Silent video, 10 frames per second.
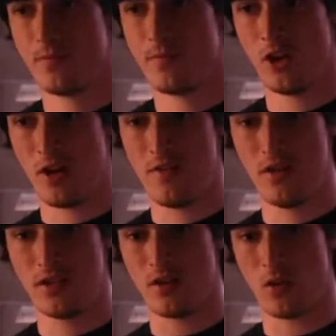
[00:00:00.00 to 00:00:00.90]
There even
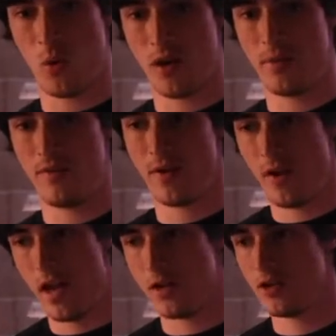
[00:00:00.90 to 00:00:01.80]
is quite a bit of
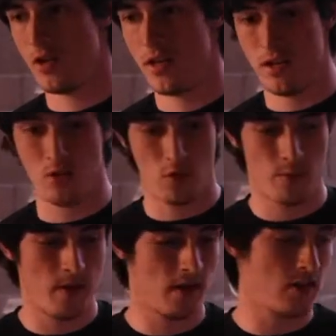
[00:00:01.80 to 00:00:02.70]
variation in the
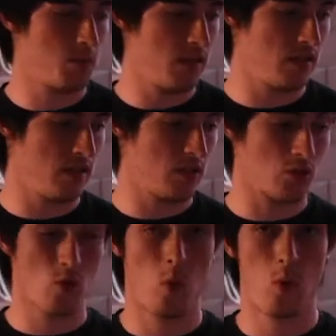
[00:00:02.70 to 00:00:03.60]
North American species, and
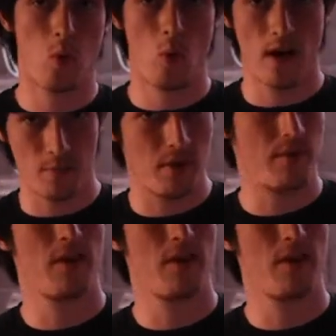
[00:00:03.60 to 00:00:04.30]
there's quite a bit of